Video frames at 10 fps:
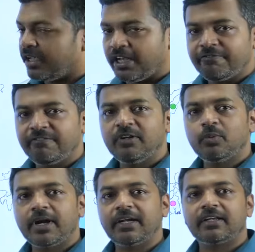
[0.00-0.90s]
If we
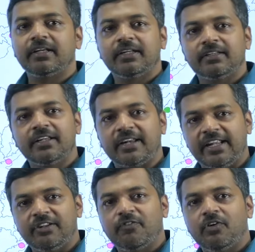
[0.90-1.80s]
look at the
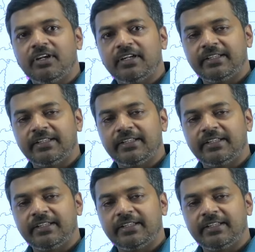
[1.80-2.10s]
rainfall